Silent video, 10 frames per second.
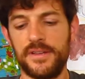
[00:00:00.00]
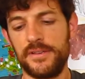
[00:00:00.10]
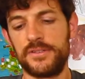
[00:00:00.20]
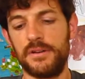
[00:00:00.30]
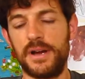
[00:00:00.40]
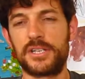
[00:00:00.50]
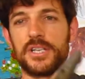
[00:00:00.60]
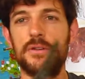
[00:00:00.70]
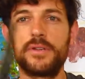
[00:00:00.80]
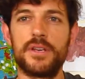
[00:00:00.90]
So
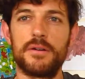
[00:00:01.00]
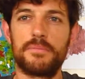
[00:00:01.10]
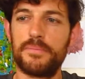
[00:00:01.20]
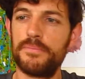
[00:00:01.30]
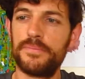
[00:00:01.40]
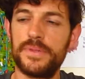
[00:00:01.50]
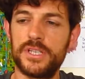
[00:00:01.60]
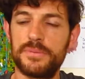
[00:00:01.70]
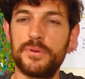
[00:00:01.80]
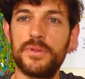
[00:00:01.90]
actually, you know,
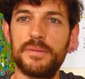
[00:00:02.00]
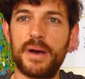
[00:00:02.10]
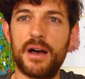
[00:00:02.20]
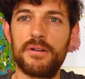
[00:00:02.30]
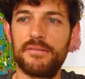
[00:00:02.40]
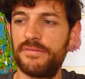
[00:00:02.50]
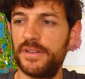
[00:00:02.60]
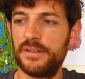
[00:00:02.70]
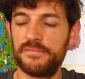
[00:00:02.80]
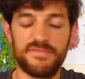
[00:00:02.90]
distributing power and
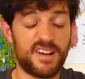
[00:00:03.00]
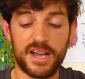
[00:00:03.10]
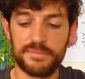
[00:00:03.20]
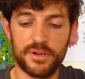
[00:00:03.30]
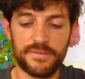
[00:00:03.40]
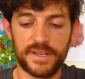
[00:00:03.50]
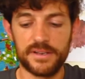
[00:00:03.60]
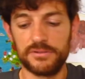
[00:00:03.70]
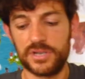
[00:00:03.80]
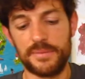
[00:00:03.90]
everything, fine, perfect,
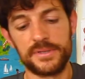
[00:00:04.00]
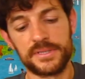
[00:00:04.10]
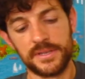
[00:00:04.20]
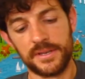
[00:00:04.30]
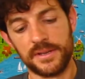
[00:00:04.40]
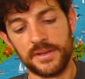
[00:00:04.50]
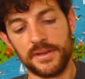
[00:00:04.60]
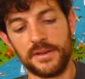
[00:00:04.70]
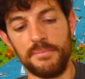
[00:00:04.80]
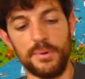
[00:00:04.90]
no dramas.
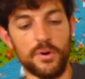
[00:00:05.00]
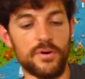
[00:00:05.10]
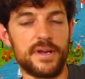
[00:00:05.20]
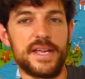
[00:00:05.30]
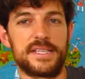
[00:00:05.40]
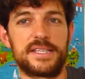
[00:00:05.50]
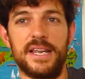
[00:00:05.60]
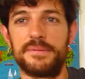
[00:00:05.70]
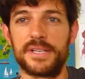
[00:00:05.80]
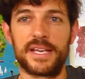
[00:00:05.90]
But it
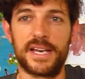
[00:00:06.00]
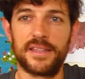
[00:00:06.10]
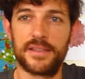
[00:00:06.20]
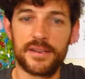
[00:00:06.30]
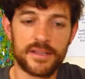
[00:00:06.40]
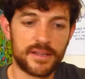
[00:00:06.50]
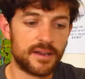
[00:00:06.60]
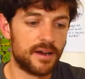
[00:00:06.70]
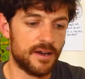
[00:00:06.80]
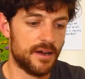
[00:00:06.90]
slips like anything.
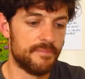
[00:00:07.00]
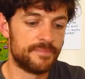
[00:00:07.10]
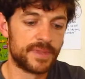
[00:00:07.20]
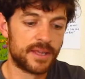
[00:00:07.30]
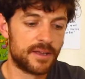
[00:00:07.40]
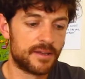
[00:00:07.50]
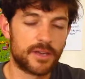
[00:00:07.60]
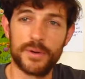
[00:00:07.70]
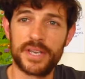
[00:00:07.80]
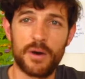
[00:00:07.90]

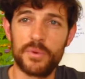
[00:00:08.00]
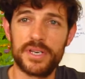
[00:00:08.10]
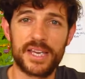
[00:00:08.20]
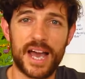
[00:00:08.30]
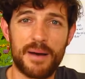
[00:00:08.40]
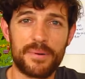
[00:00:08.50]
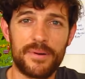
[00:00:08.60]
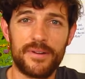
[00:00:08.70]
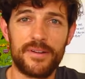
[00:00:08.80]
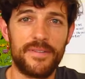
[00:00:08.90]
Going down Windy Gap,
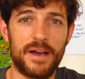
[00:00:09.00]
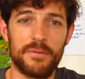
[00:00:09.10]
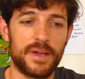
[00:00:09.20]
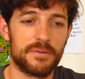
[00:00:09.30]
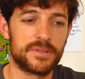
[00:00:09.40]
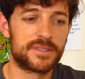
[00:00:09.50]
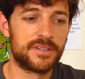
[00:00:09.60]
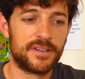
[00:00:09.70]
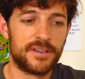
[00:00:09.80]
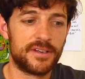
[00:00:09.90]
that
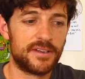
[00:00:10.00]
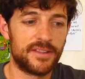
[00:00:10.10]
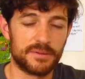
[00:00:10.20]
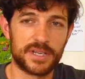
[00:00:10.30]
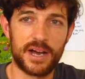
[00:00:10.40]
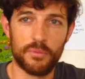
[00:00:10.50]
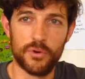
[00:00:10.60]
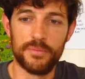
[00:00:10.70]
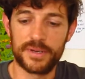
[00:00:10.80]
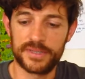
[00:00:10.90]
was hard
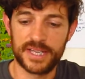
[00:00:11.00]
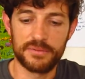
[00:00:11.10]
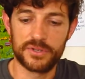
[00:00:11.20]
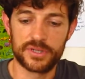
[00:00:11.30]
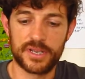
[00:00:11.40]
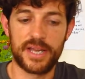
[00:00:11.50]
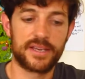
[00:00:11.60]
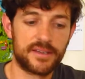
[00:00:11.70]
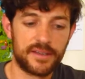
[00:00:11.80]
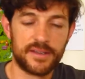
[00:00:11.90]
work, because they were just
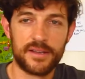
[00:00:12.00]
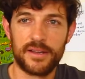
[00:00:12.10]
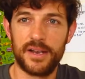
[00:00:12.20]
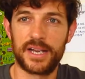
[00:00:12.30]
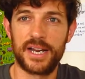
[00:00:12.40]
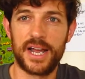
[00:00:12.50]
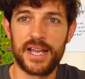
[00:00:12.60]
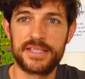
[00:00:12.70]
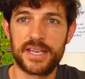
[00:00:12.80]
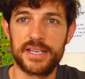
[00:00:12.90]
like an
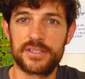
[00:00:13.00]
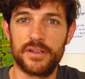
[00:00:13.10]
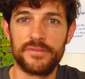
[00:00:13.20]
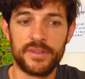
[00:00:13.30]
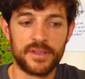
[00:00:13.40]
ice skates on.